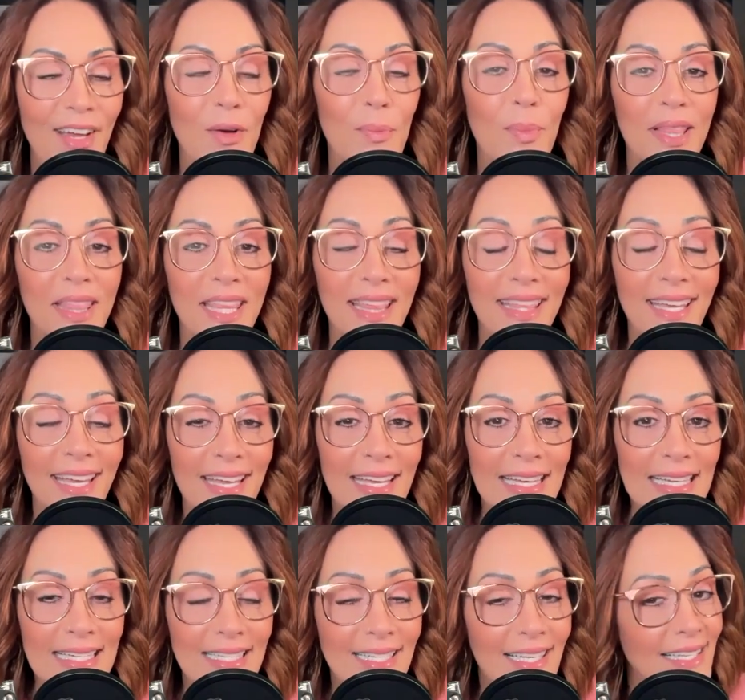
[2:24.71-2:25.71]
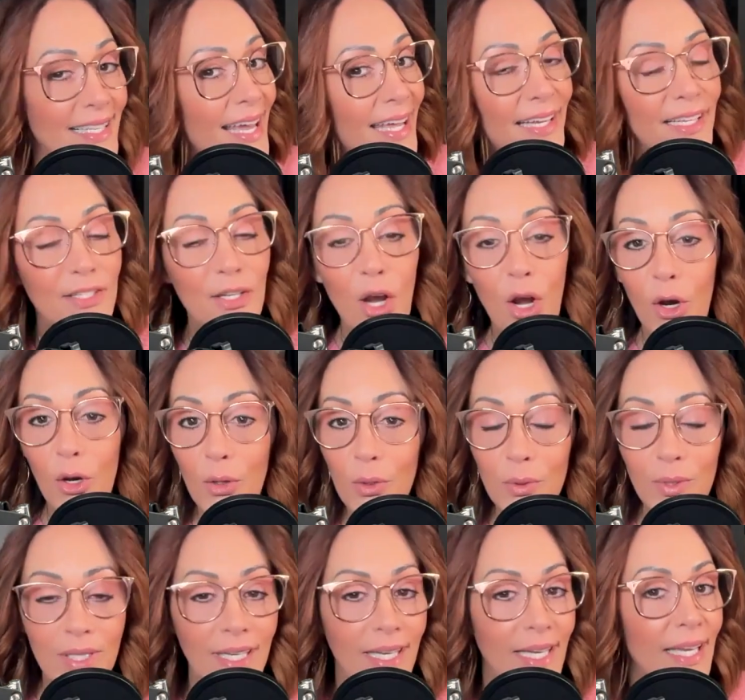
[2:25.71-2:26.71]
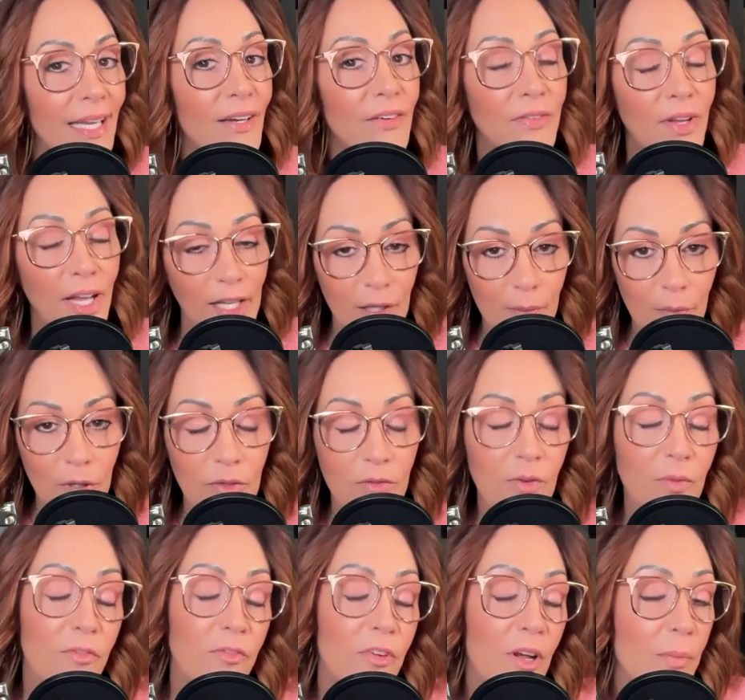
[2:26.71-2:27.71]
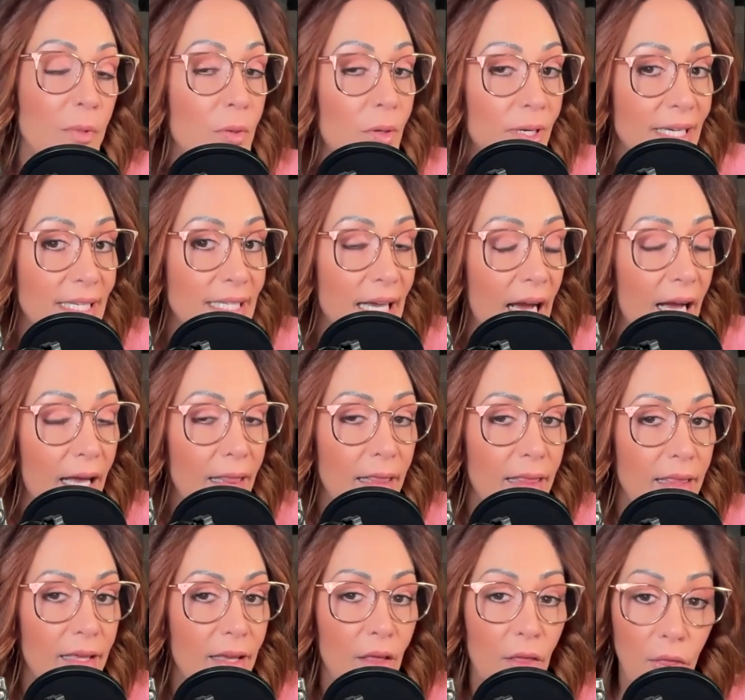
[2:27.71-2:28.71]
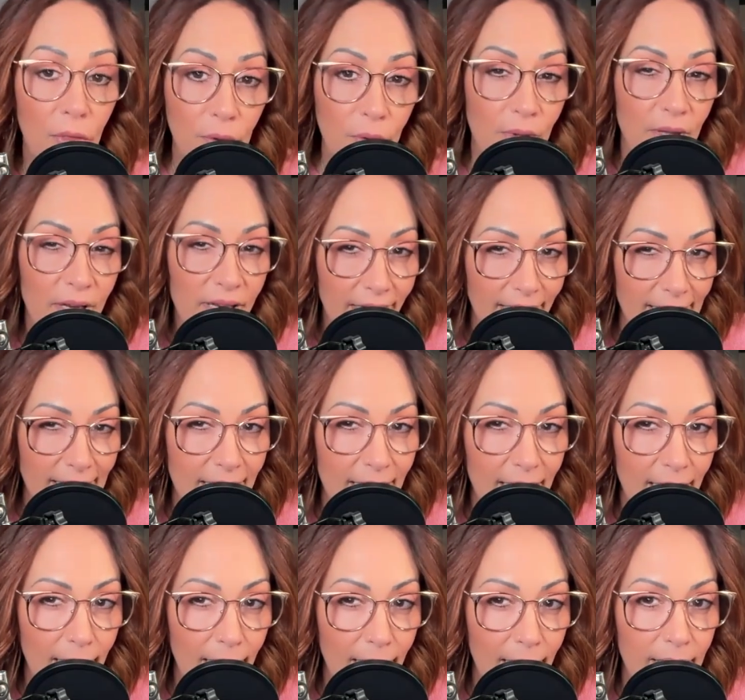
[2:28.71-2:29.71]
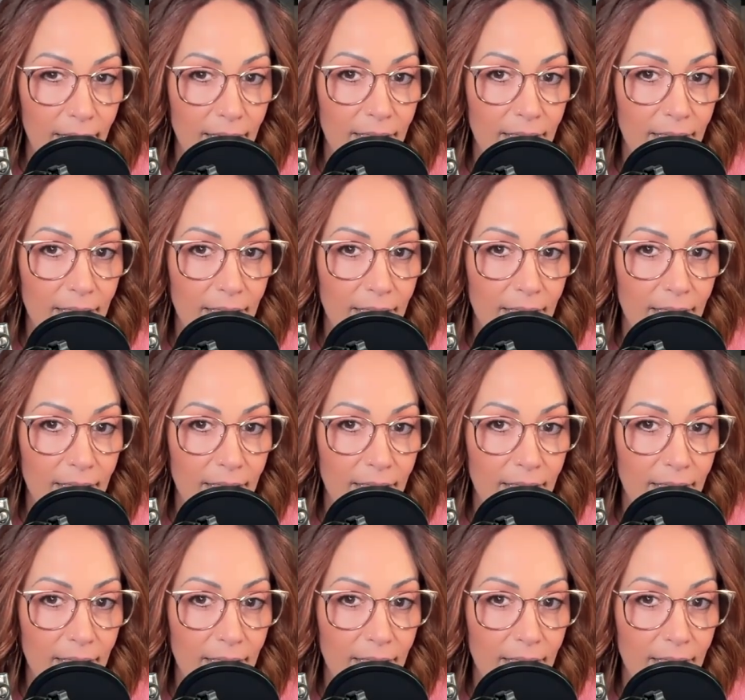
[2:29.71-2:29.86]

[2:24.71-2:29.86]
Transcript: But the thing is that it's only available from February 10th through the 19th.